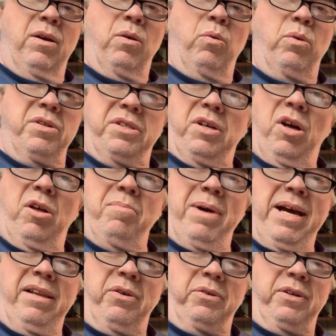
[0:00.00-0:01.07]
was called
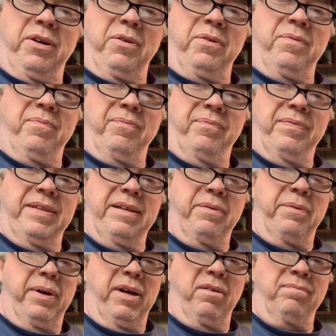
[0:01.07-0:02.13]
Miloco.
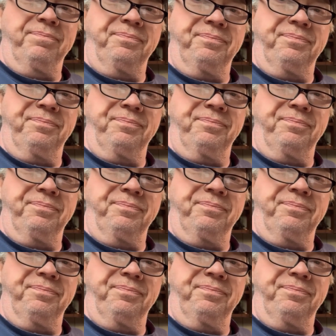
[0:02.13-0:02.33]
Well,